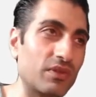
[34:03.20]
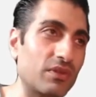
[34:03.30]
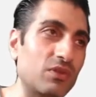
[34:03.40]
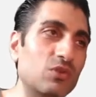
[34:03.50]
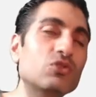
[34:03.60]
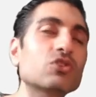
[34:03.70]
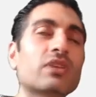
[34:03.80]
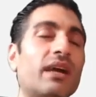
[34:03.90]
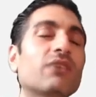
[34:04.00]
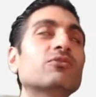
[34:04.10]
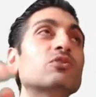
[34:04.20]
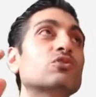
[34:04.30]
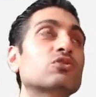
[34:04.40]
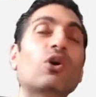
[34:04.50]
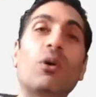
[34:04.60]
you just have to
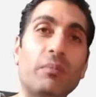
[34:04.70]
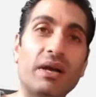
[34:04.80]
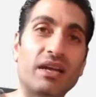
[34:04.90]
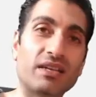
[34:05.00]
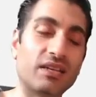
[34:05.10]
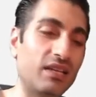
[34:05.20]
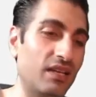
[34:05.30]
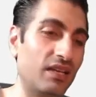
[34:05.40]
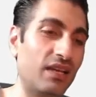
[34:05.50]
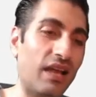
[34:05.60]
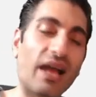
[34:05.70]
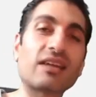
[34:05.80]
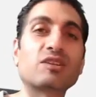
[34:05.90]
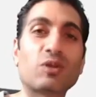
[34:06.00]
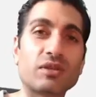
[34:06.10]
stop and
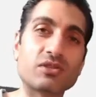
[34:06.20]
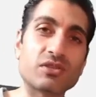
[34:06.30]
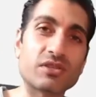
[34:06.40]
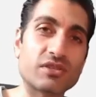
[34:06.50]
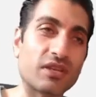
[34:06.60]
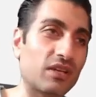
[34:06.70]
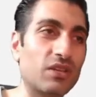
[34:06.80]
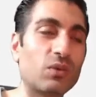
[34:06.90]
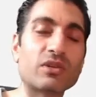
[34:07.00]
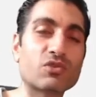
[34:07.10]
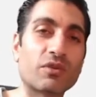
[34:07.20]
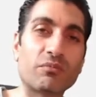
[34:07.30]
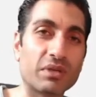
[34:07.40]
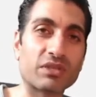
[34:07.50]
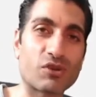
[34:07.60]
acknowledge this thing, otherwise you're in
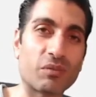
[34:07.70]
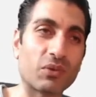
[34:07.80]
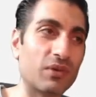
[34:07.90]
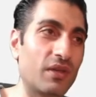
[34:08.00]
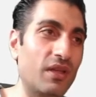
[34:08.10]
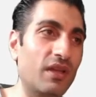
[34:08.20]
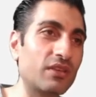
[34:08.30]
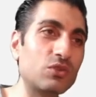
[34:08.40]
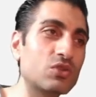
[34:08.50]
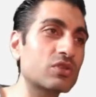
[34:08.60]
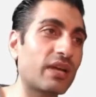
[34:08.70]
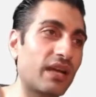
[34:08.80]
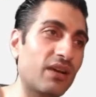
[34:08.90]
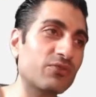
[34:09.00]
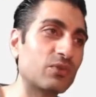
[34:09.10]
big trouble. You just
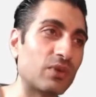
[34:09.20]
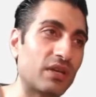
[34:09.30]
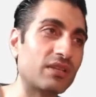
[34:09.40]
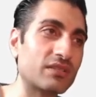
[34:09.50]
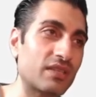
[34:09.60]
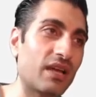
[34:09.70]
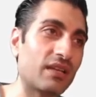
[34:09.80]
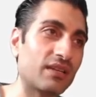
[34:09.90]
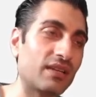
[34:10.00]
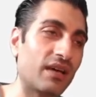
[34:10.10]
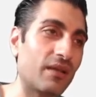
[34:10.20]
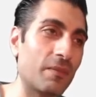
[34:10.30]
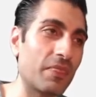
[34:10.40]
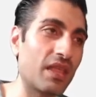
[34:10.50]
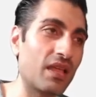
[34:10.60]
have to understand that
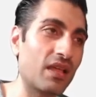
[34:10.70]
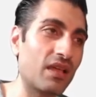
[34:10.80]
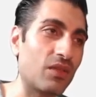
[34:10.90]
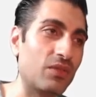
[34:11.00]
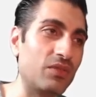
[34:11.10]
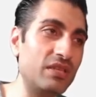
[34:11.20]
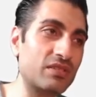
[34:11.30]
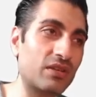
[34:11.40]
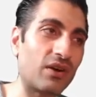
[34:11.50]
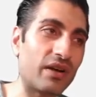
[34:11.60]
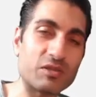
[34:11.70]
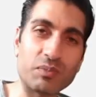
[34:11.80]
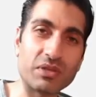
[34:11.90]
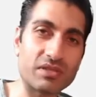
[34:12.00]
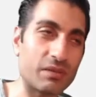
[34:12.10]
this guy's
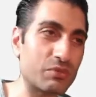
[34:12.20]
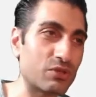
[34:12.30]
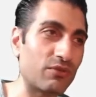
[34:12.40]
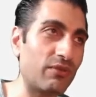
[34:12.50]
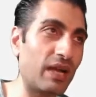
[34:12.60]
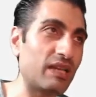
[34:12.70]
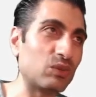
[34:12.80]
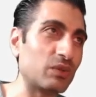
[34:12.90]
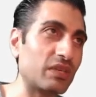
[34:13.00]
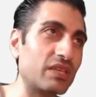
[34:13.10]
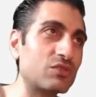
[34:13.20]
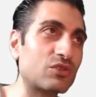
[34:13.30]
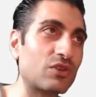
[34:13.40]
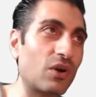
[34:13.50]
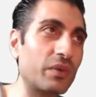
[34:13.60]
perception of value is
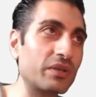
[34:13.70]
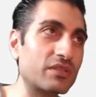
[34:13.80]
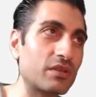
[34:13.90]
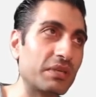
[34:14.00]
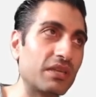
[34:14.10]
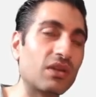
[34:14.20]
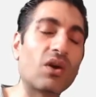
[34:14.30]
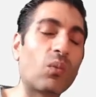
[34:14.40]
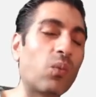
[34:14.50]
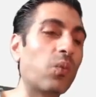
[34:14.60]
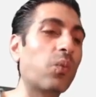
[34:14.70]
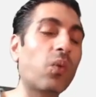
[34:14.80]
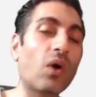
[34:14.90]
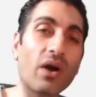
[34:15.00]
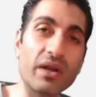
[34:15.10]
going to be
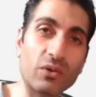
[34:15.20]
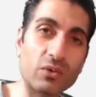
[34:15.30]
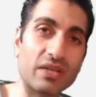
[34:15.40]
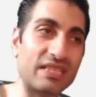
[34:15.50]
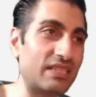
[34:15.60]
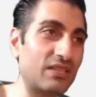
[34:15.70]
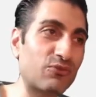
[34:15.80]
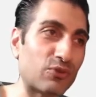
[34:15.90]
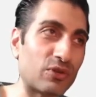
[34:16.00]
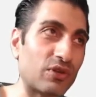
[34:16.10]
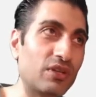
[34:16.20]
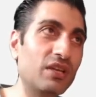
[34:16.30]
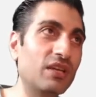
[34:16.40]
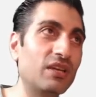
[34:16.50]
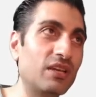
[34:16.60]
wildly different
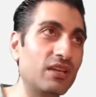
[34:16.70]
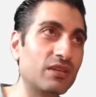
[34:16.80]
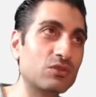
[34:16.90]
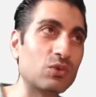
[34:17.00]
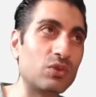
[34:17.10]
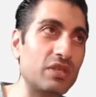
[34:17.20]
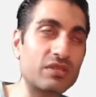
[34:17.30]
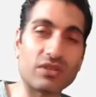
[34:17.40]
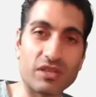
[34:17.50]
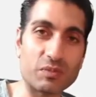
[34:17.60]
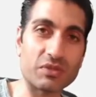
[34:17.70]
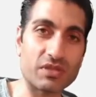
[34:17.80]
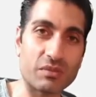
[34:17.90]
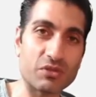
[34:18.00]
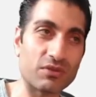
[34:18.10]
to this guy's
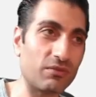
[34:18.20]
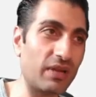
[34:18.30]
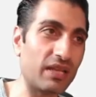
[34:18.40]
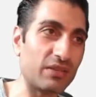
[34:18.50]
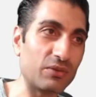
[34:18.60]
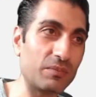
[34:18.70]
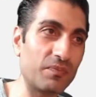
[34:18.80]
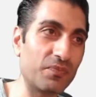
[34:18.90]
perception of value,